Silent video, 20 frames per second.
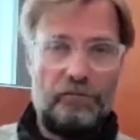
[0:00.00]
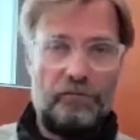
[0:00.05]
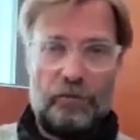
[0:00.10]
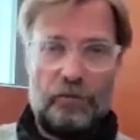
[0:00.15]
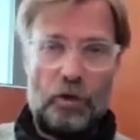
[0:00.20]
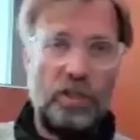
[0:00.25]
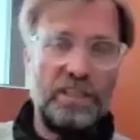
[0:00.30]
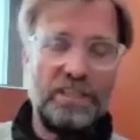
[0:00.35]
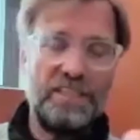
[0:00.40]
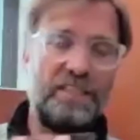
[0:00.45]

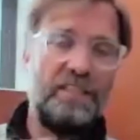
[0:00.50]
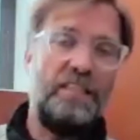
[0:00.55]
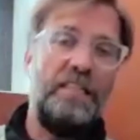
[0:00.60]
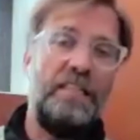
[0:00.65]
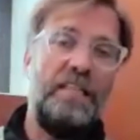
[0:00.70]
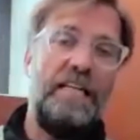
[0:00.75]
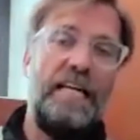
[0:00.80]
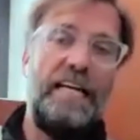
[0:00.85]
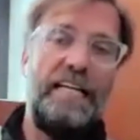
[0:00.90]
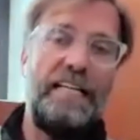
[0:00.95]
first,
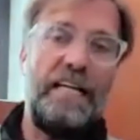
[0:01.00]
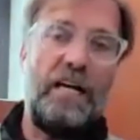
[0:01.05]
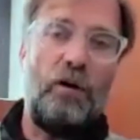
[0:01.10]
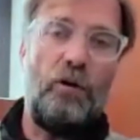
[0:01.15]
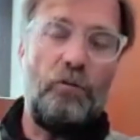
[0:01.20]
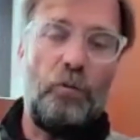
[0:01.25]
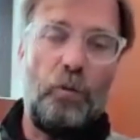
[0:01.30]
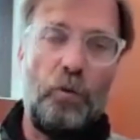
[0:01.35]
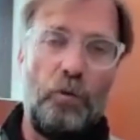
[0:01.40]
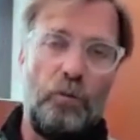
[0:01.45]
and
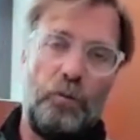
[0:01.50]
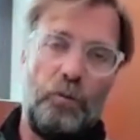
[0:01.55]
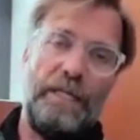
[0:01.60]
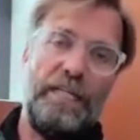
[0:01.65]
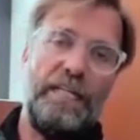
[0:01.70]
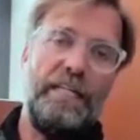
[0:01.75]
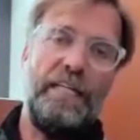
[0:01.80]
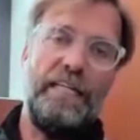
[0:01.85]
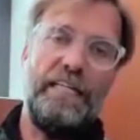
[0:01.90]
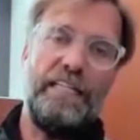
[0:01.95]
now
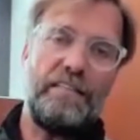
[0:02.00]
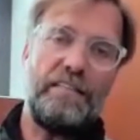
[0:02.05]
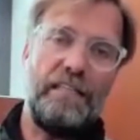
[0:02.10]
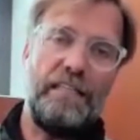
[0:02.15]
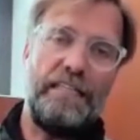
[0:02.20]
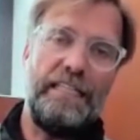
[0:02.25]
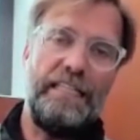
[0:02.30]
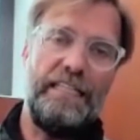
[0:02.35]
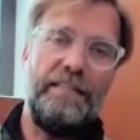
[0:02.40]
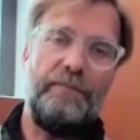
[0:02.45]
we,
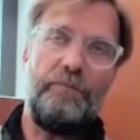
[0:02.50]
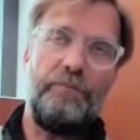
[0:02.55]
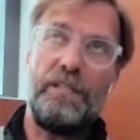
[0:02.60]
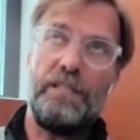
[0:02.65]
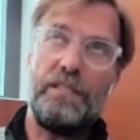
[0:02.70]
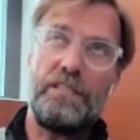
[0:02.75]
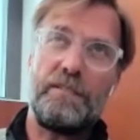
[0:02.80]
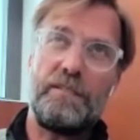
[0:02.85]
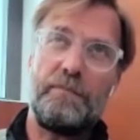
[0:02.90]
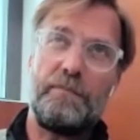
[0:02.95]
Italy,
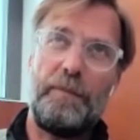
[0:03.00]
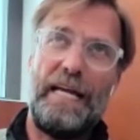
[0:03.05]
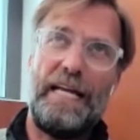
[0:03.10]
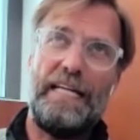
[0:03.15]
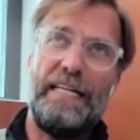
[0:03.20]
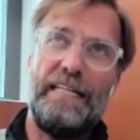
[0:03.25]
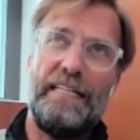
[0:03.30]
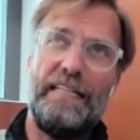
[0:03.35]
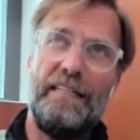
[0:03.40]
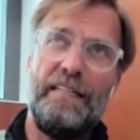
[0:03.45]

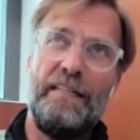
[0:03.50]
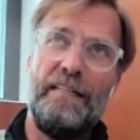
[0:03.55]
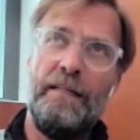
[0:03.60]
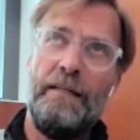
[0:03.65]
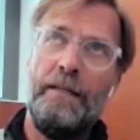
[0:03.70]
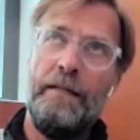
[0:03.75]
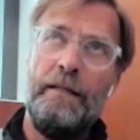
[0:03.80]
Spain,